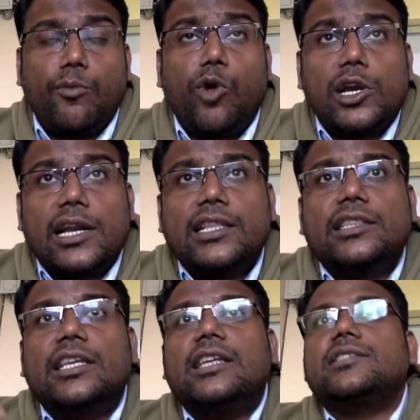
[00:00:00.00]
What are the
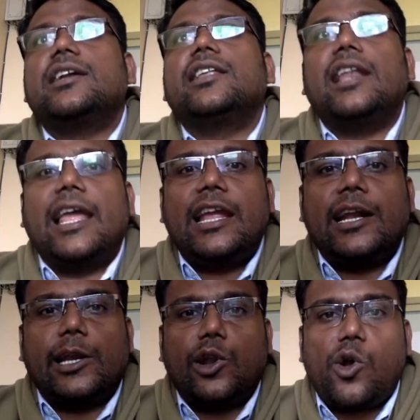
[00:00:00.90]
things that they like
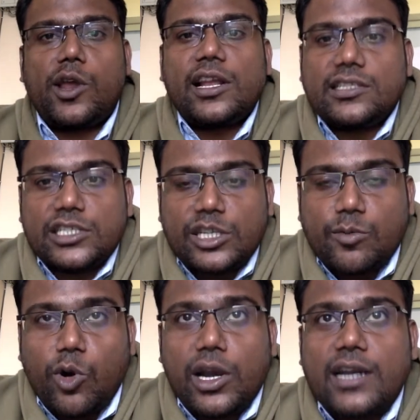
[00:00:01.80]
at our organization?
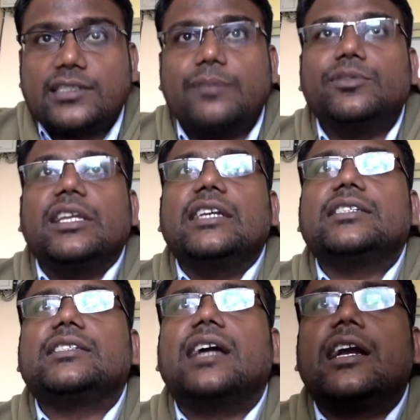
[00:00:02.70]
What are some things
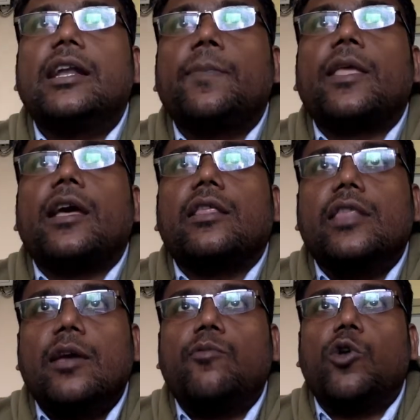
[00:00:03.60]
that
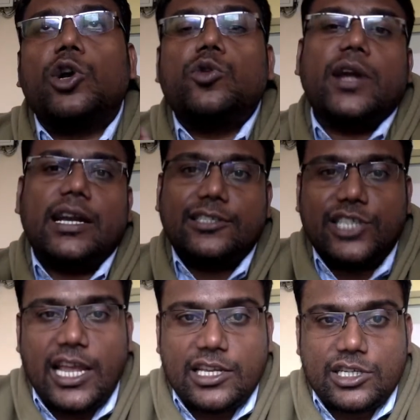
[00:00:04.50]
they want to get
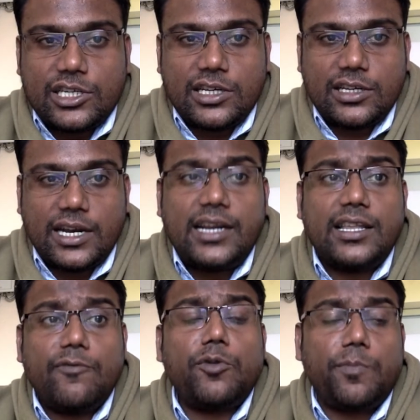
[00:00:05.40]
changed, right?
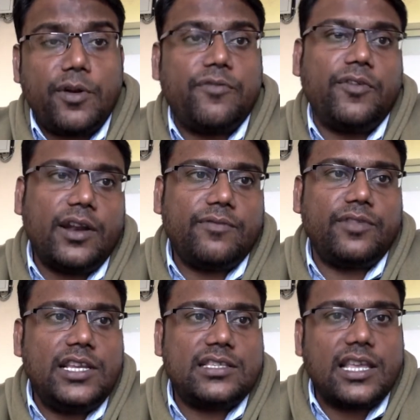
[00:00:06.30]
They would prefer if
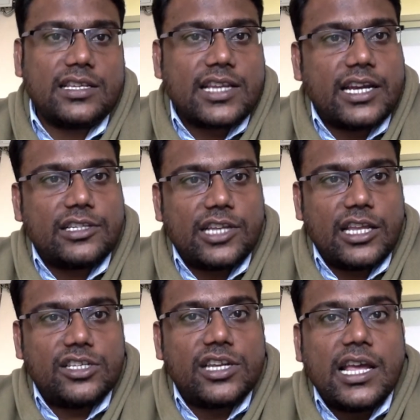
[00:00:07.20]
these things get
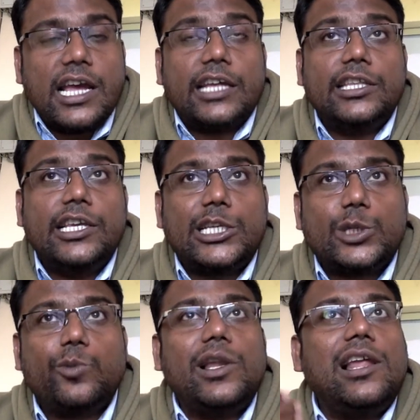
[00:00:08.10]
changed. These
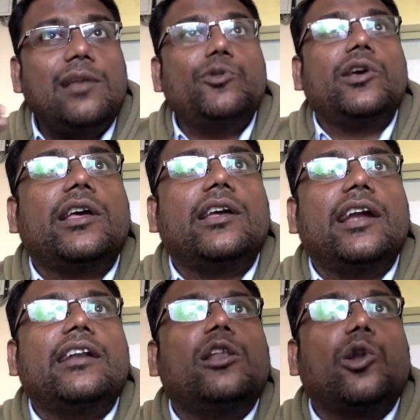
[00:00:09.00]
will help you
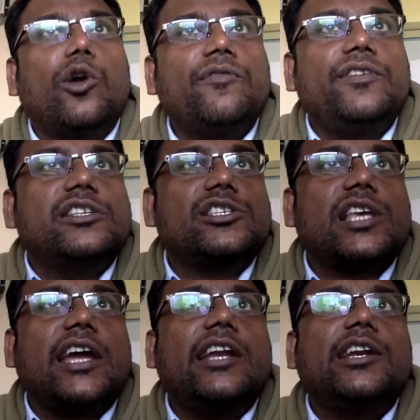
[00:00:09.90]
get a lot of
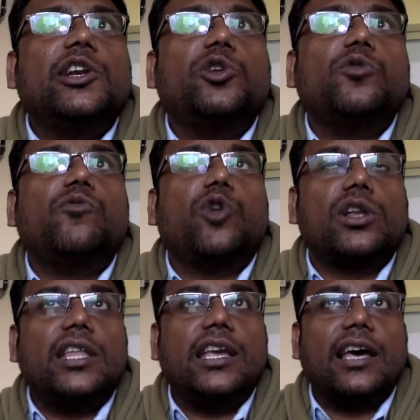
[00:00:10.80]
insight into what
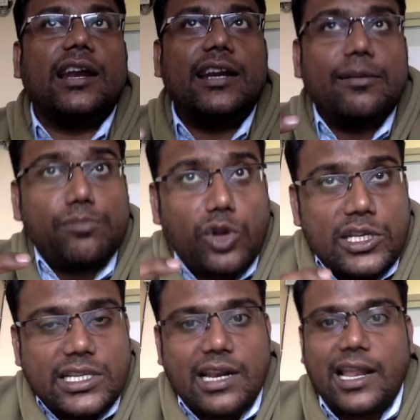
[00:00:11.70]
the current employees
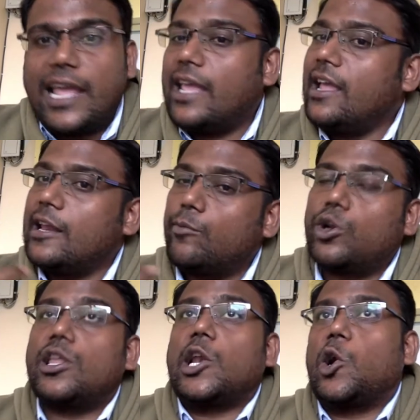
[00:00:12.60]
are liking and what
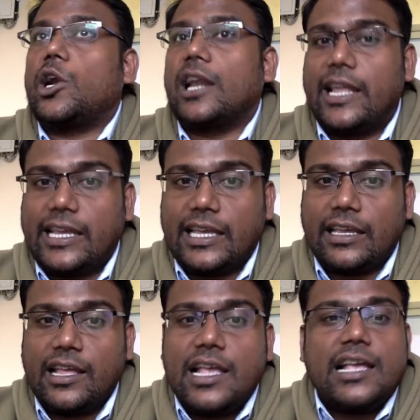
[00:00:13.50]
they're not liking.
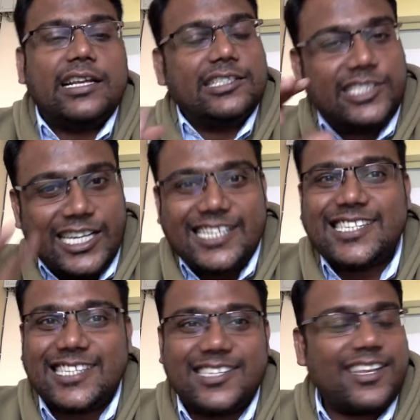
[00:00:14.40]

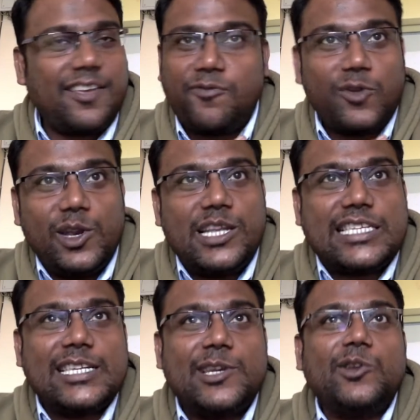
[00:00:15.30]
Just if you
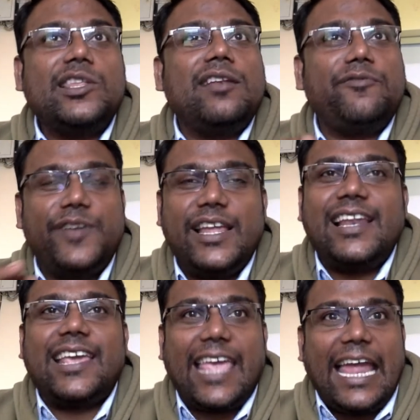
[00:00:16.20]
listen now, they'll feel
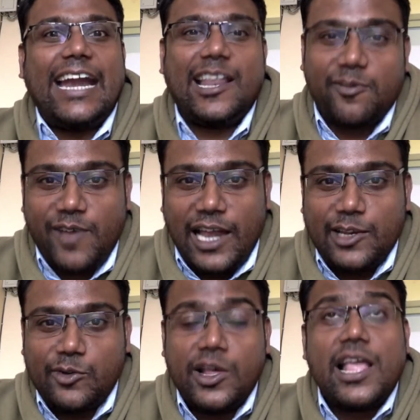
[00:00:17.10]
cared and
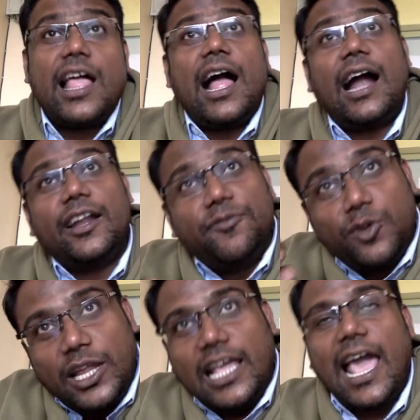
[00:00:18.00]
valued. And if you
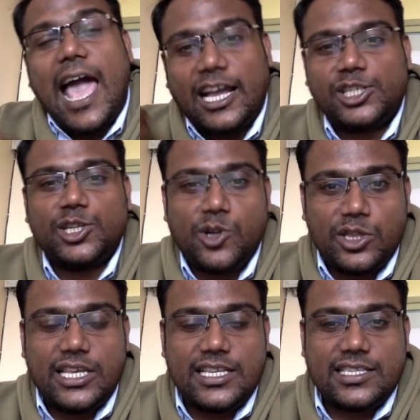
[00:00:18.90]
take action on
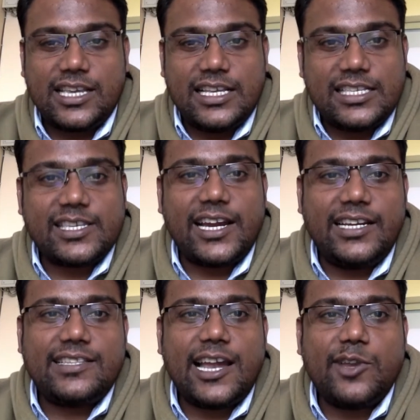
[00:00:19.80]
these
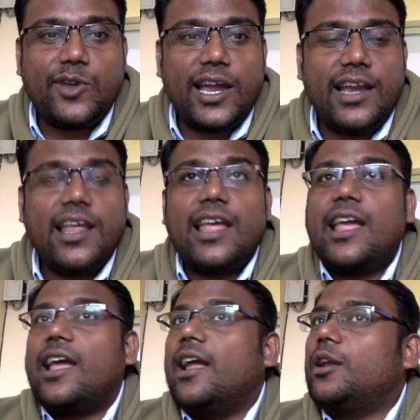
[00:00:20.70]
insights that you get,
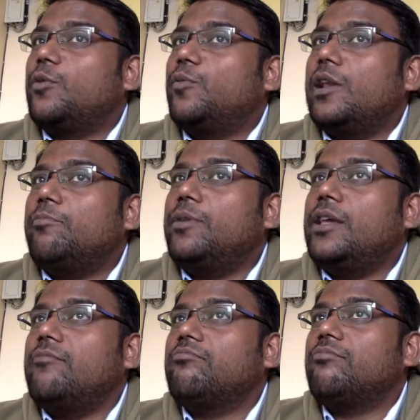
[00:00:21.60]
it will
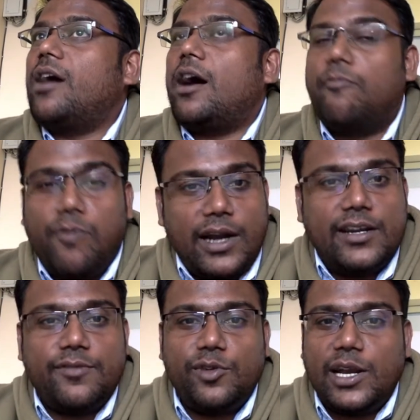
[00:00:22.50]
be a
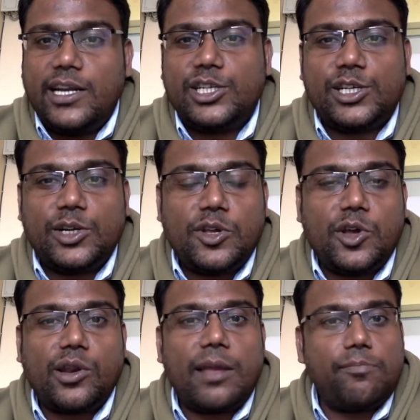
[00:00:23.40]
wonderful addition to
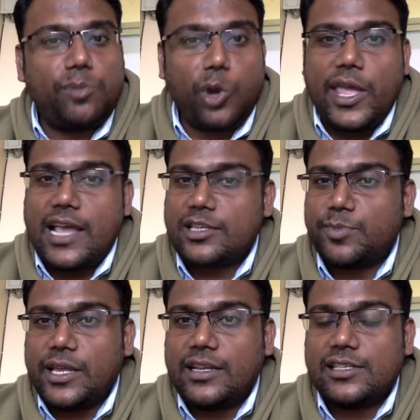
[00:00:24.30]
your employee
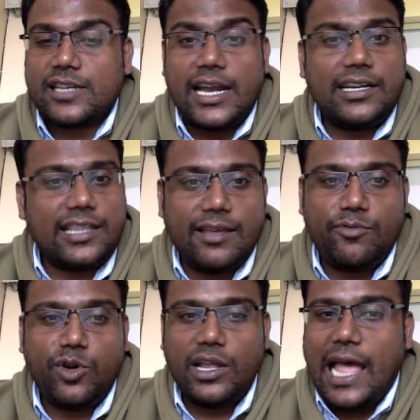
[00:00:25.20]
experience, right? They
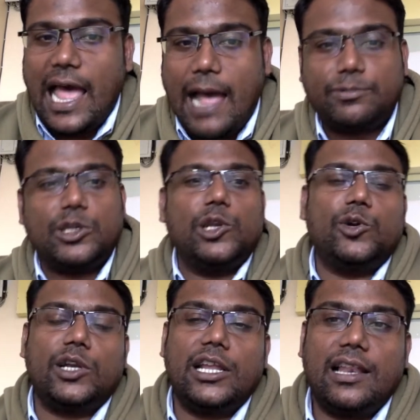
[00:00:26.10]
would
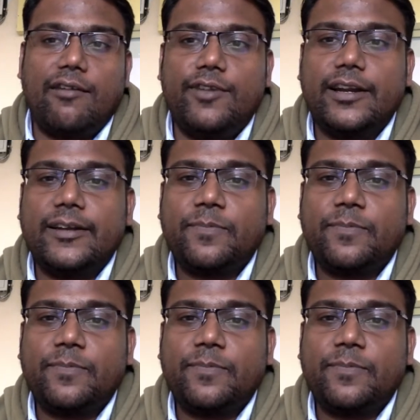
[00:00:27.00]
absolutely love it.